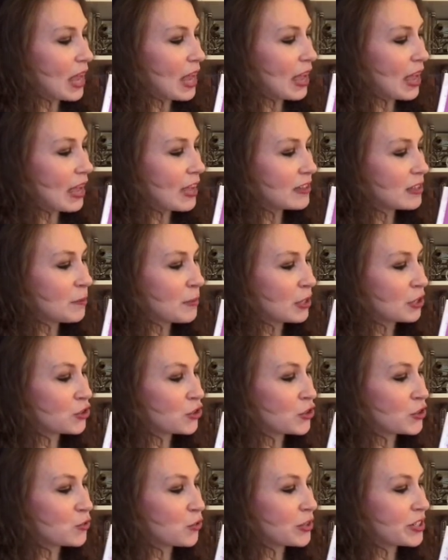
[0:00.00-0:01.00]
and the
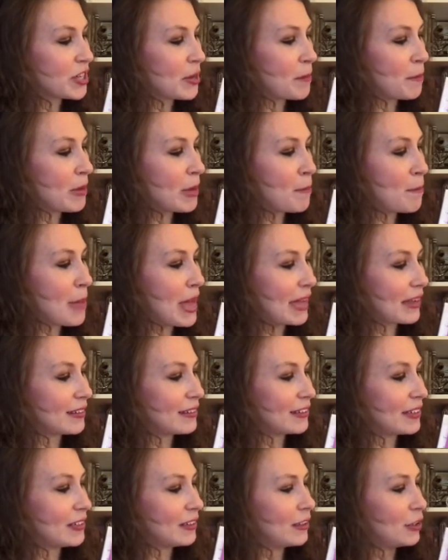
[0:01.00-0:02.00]
pictures were done by
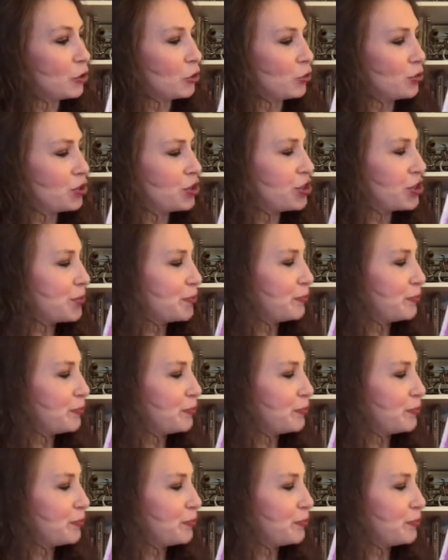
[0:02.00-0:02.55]
Magali LaHouche.